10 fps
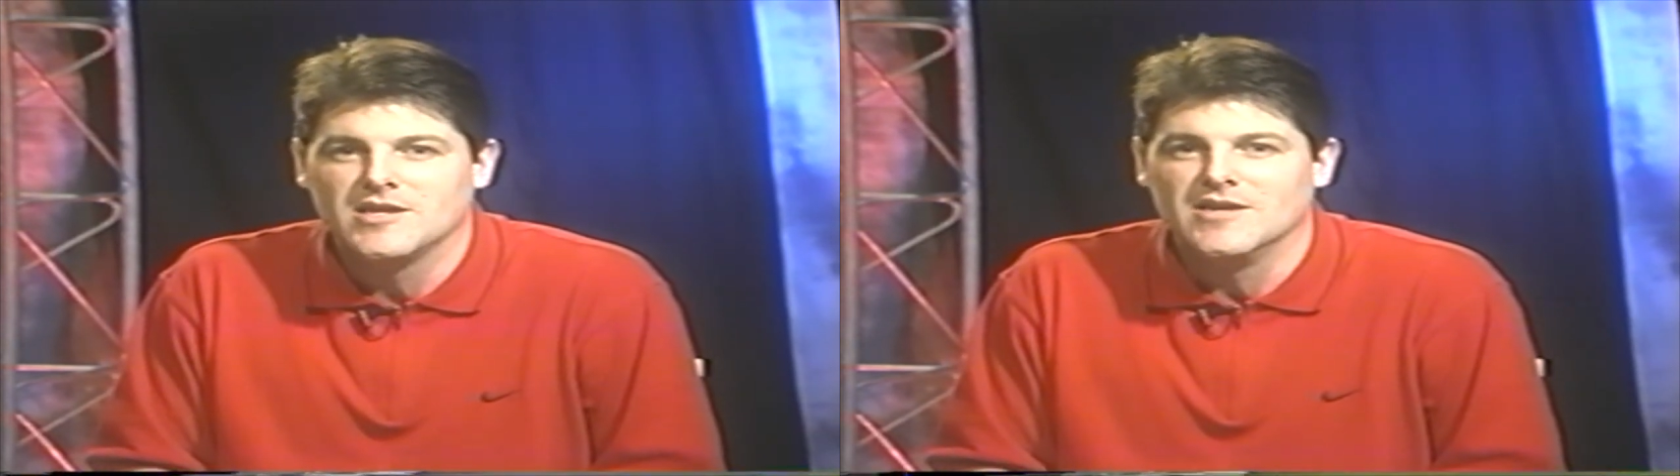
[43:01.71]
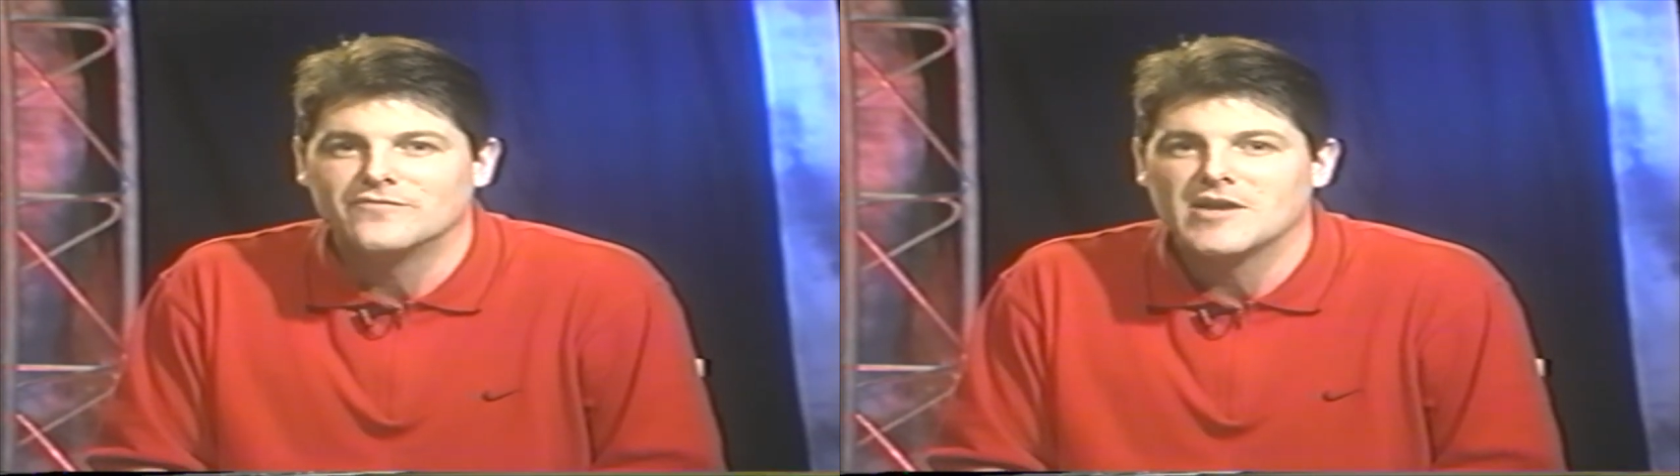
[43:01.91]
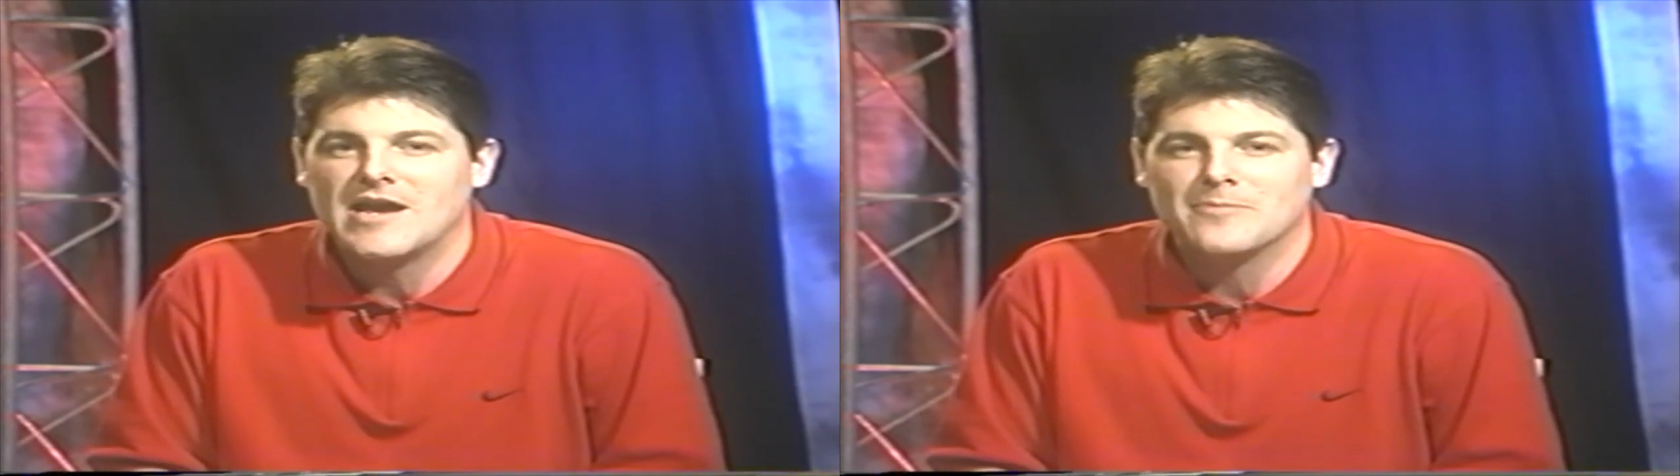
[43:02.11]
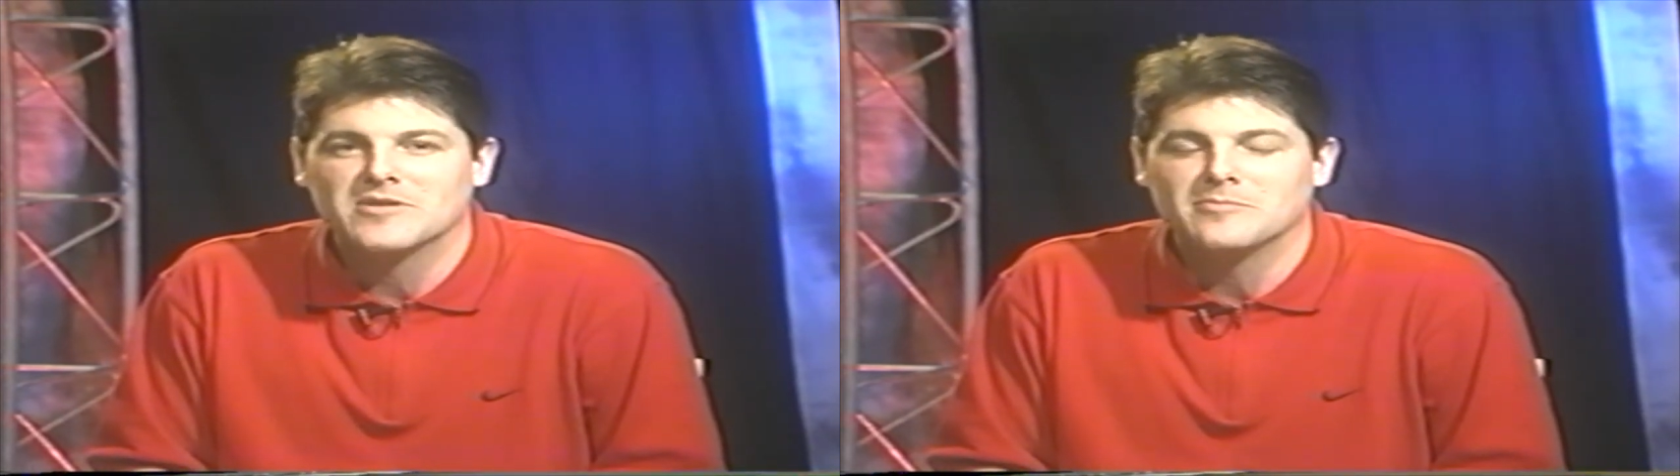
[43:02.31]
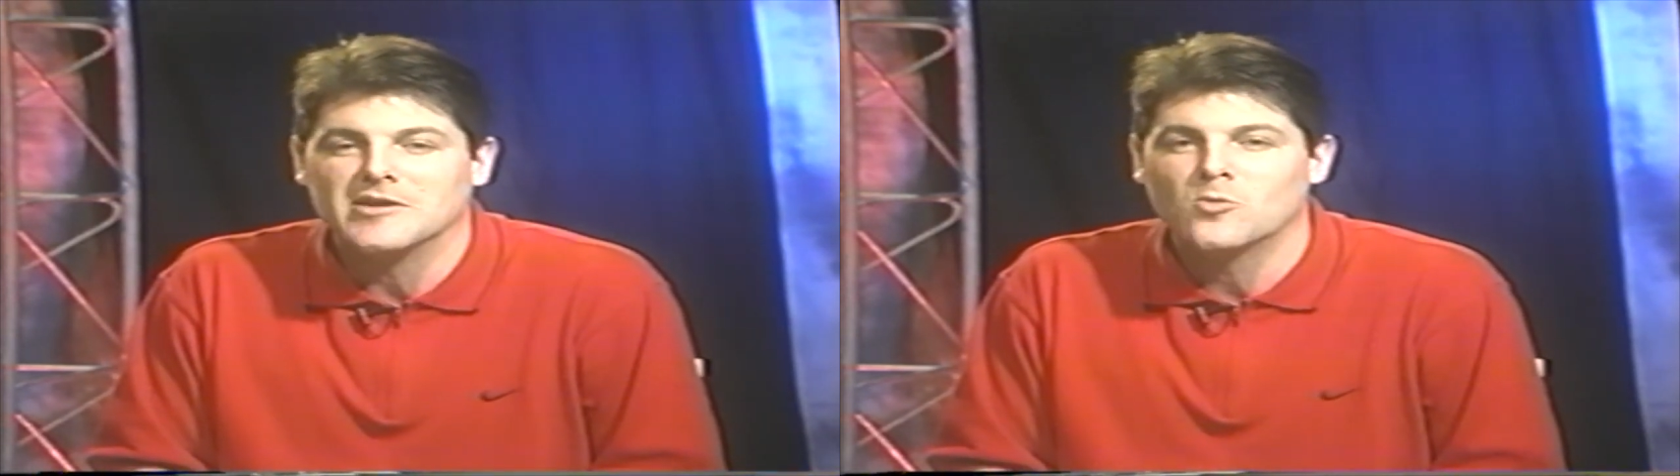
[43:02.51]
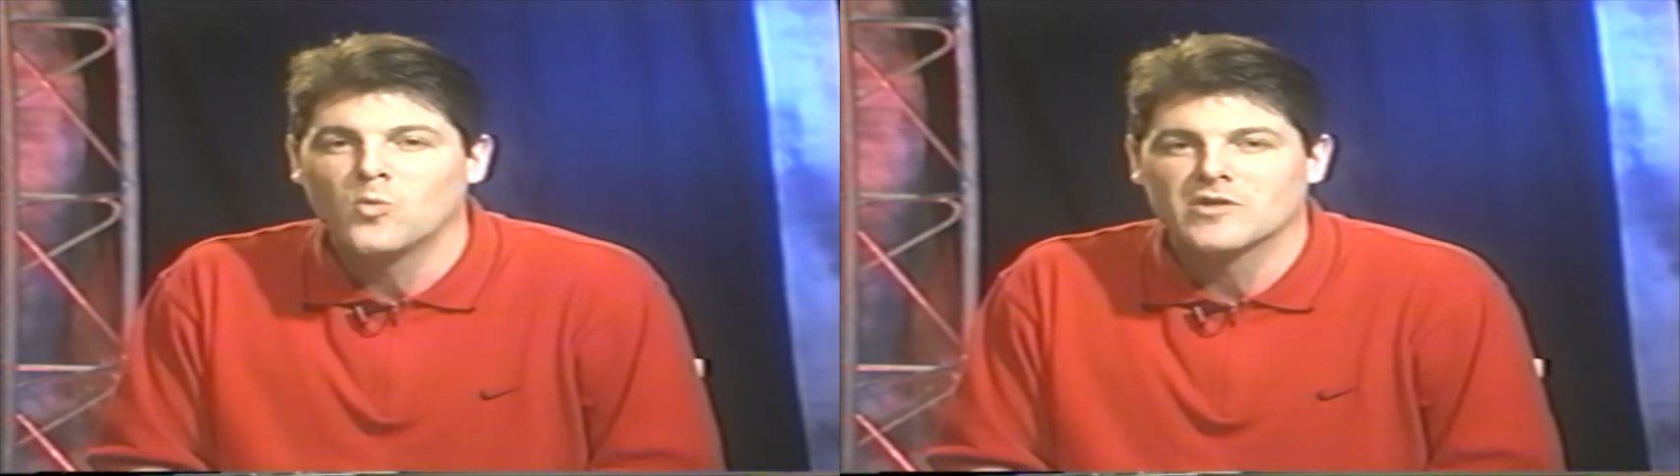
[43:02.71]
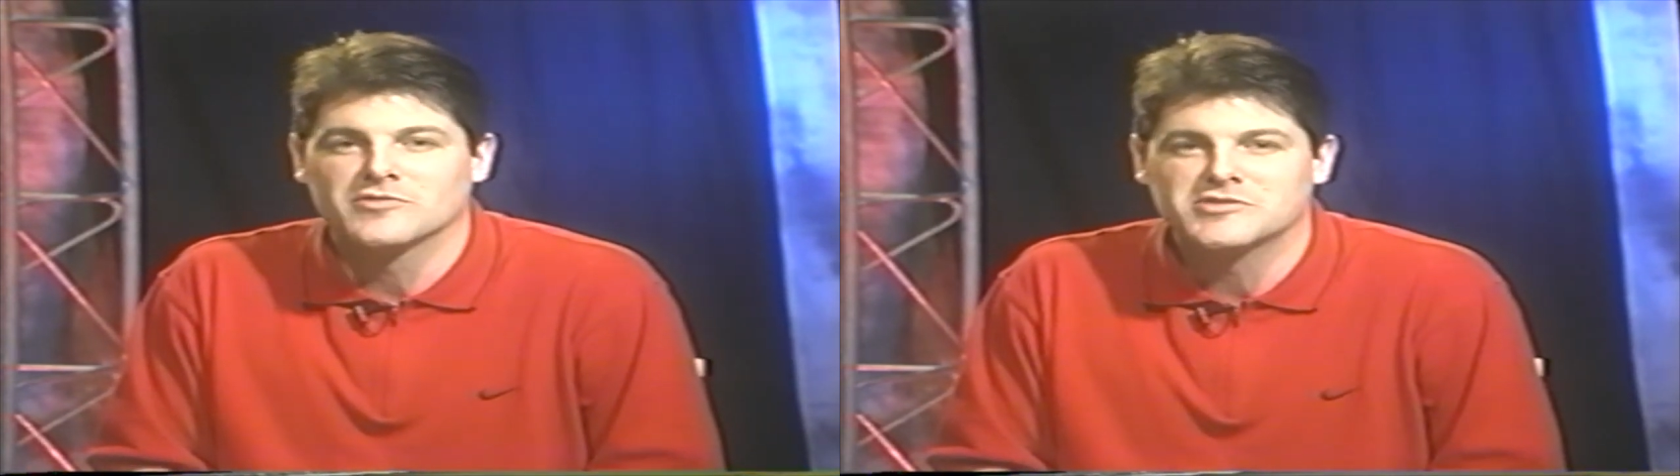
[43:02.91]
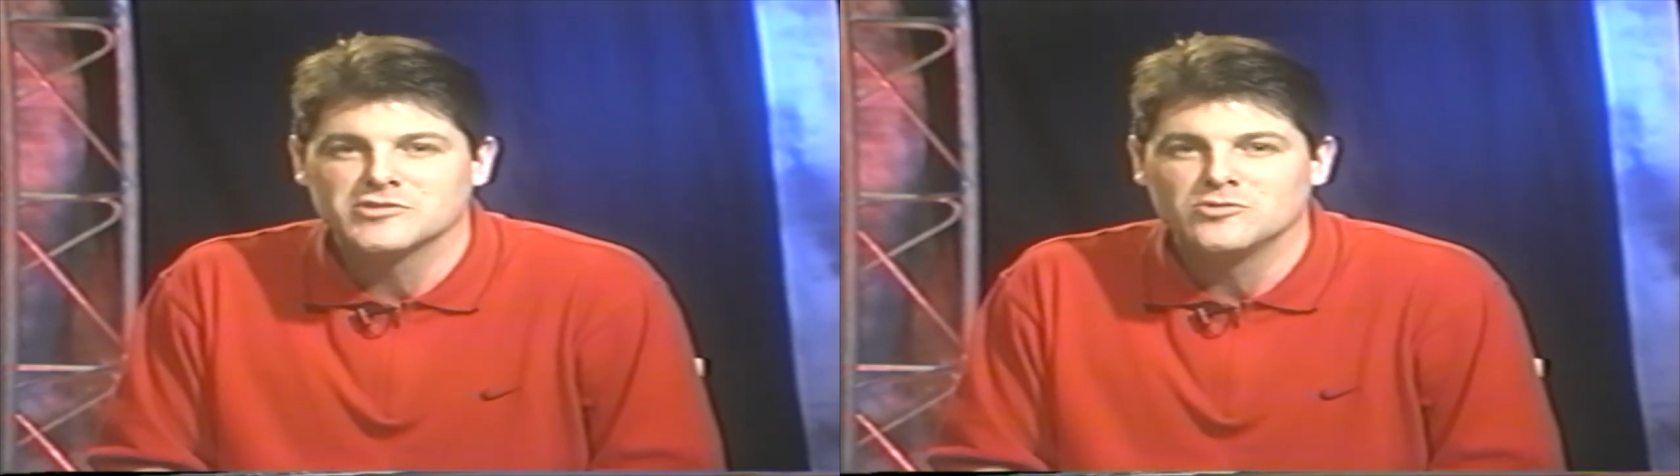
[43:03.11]
If you happen to make 1
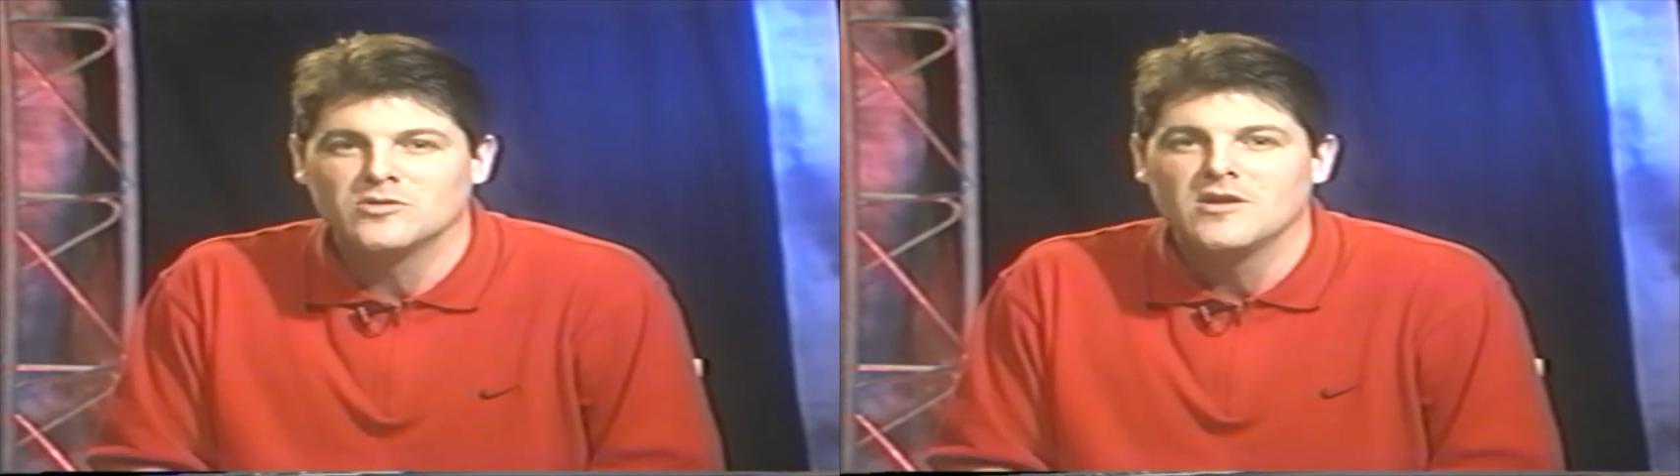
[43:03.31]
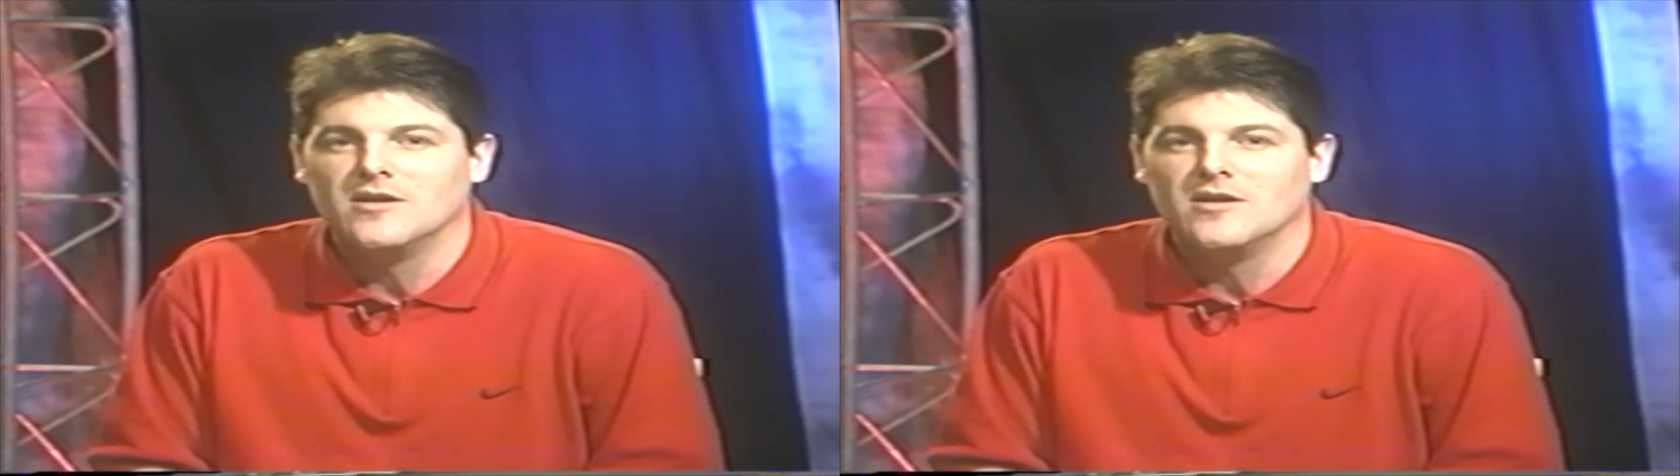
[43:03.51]
or 2